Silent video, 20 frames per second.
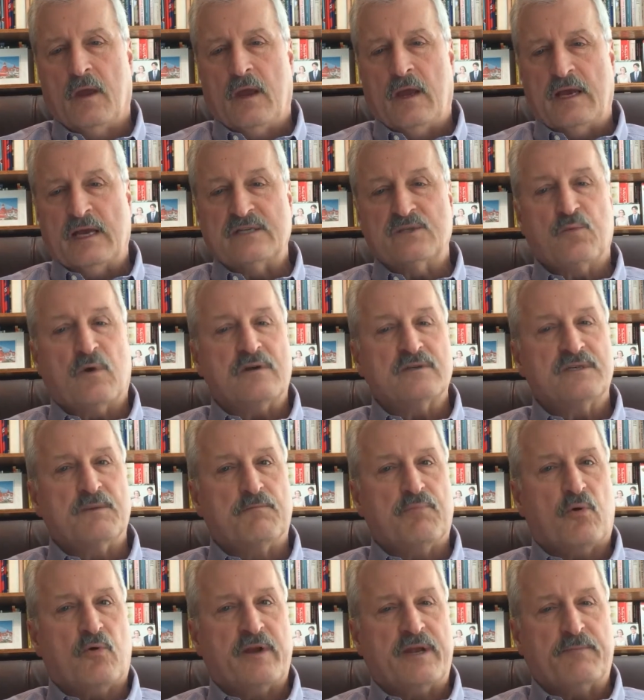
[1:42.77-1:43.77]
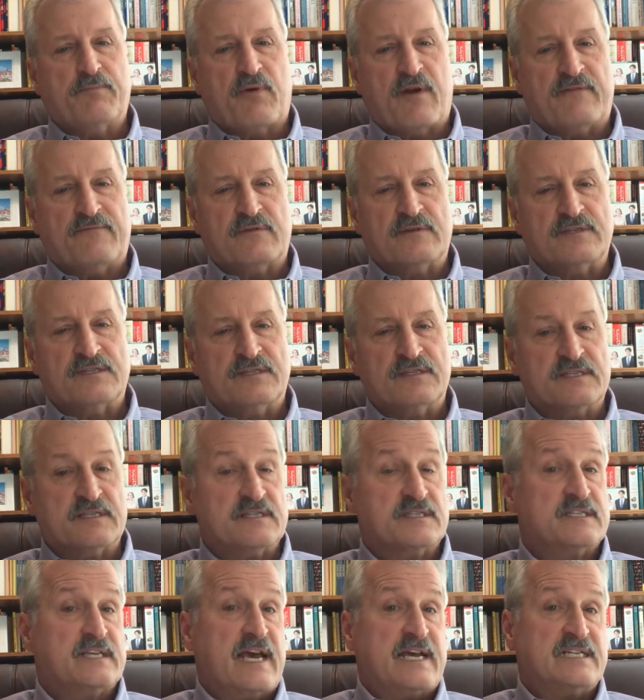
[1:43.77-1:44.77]
as well as employee preferences
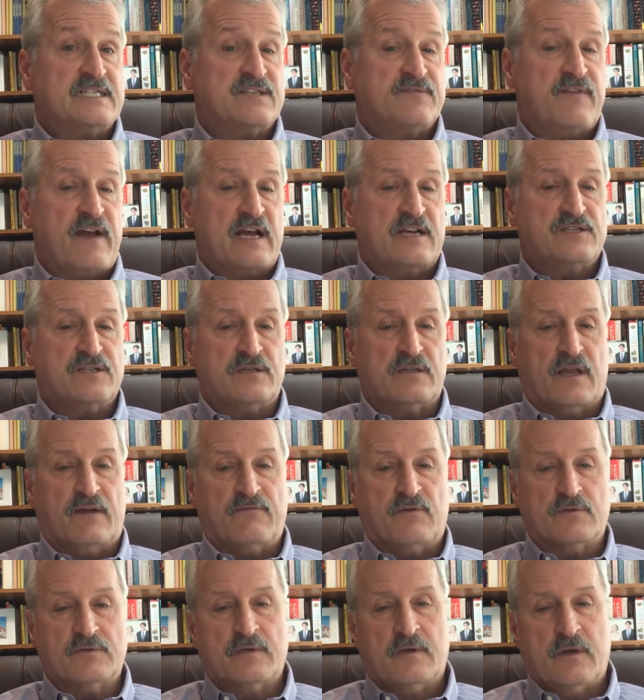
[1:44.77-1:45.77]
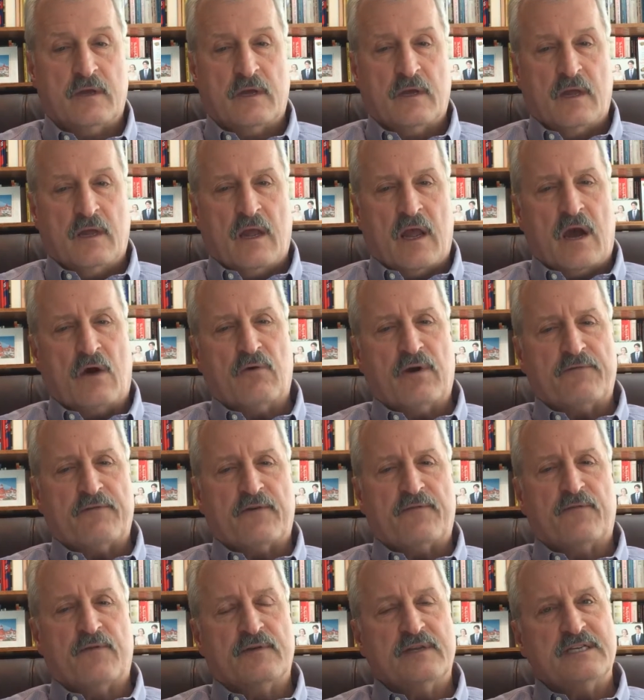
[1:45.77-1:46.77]
and satisfaction levels.
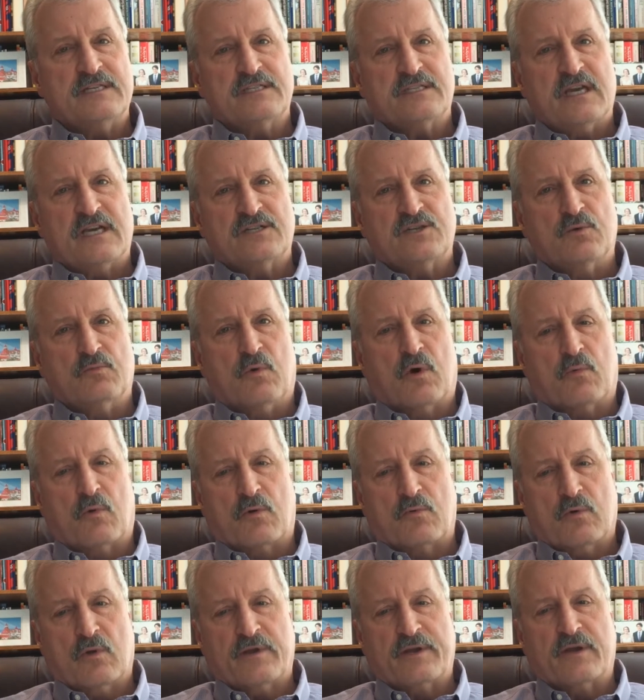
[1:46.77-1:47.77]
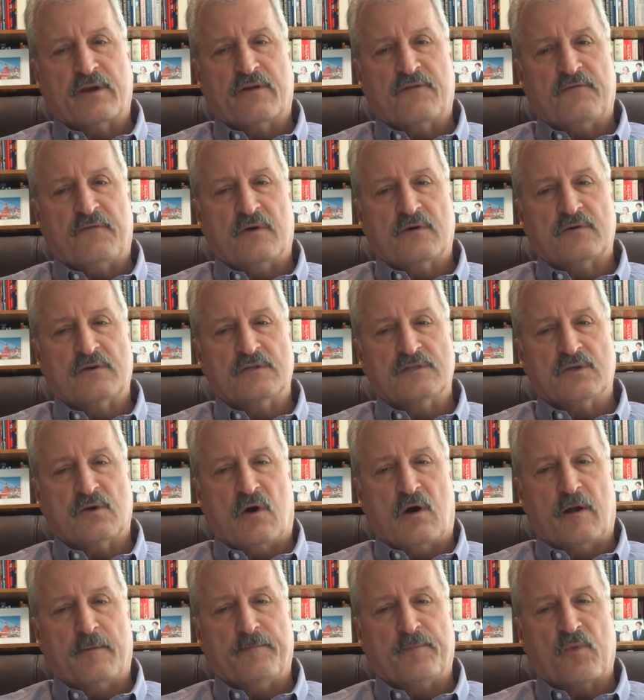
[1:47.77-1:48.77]
However, for this session, what we're really going to focus
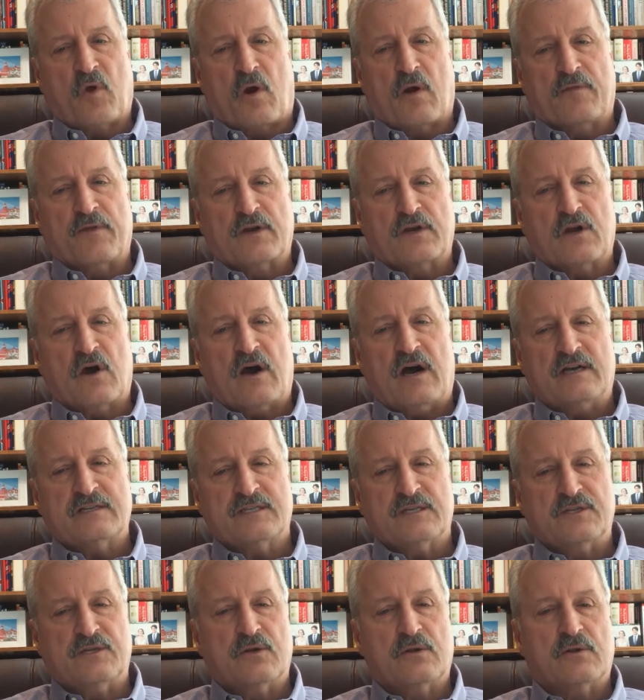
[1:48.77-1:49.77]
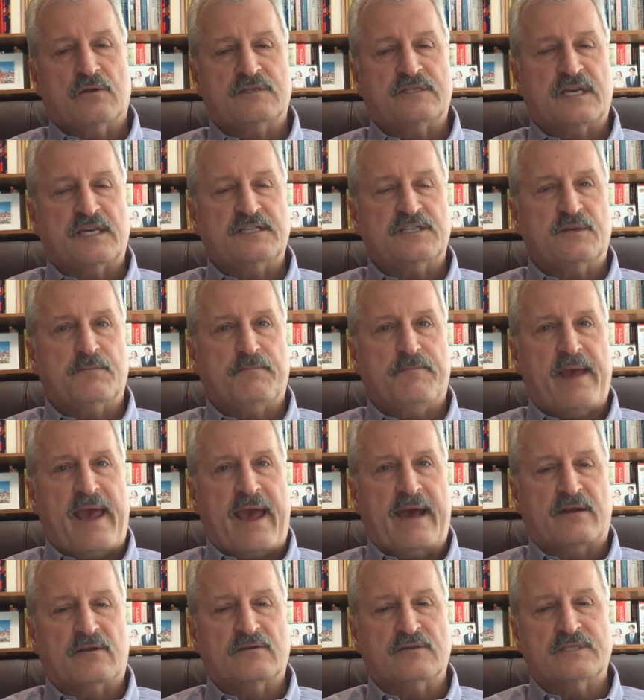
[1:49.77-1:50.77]
on are the cost and utilization
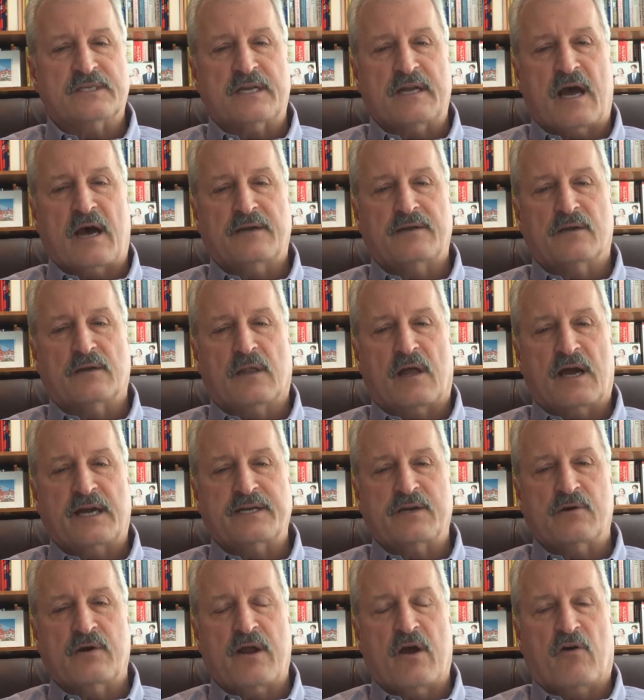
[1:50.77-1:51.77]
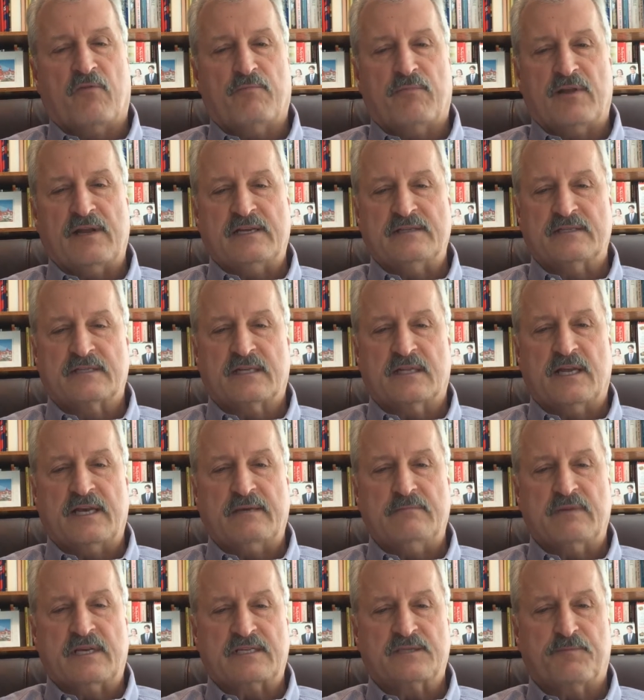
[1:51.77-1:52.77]
patterns that underlie your health plan's
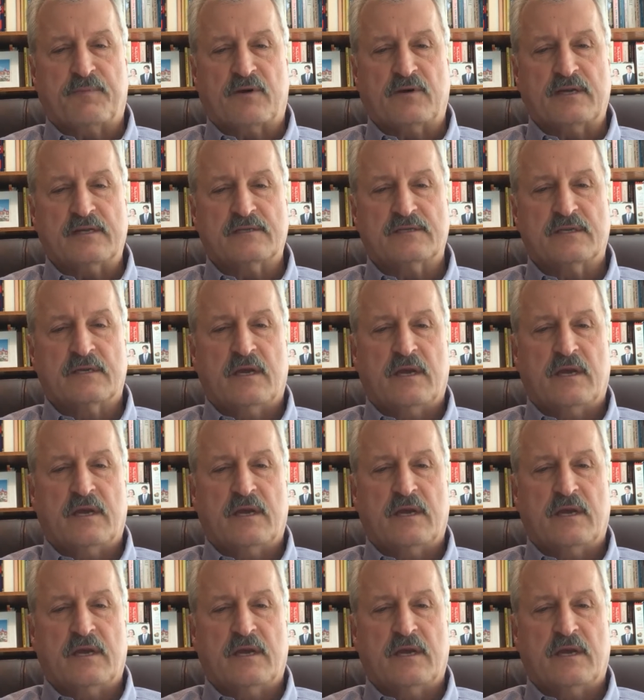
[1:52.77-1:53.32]
claim experience,